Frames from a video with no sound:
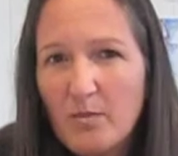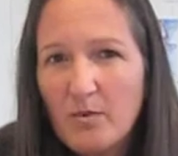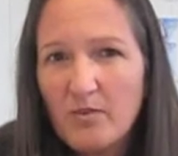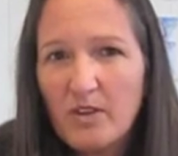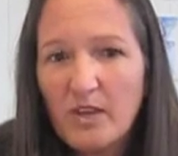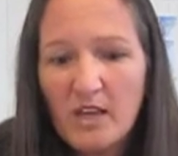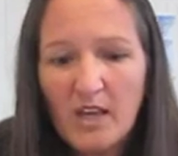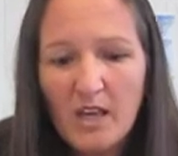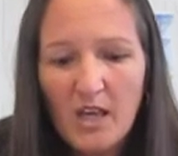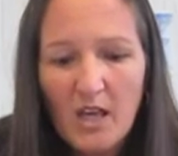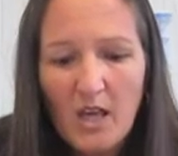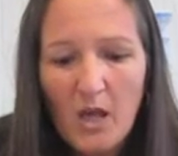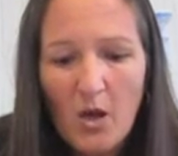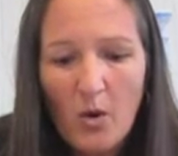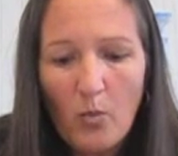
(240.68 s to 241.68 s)
of year,
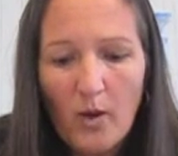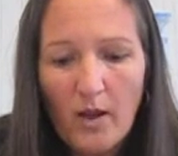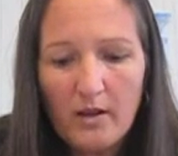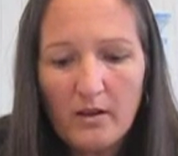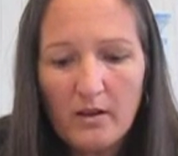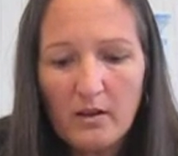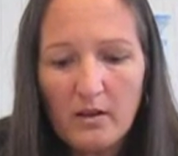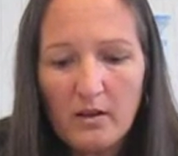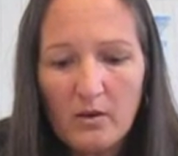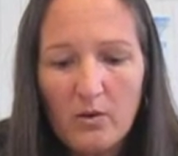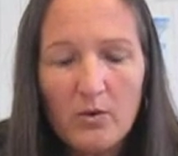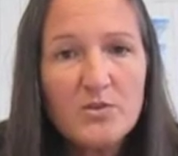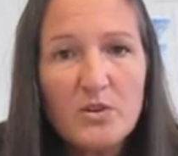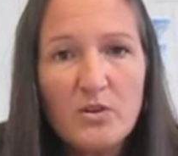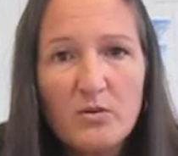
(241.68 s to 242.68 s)
when
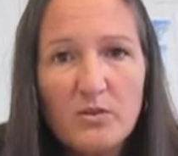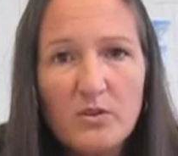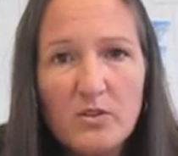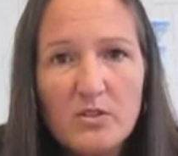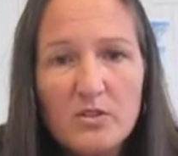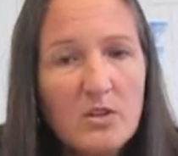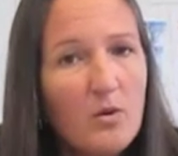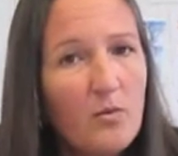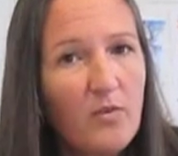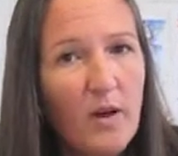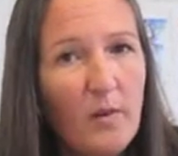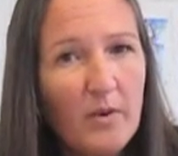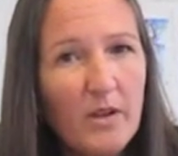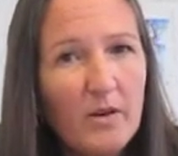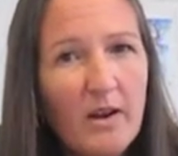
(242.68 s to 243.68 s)
also there's no
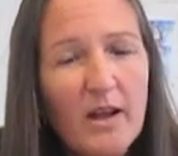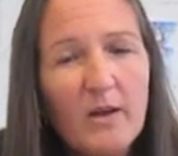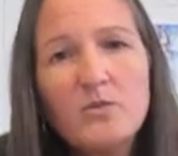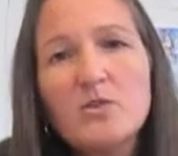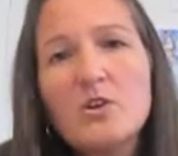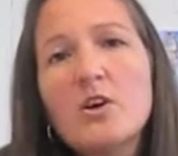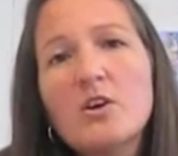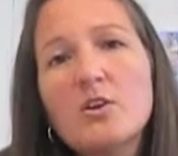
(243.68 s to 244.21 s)
family around?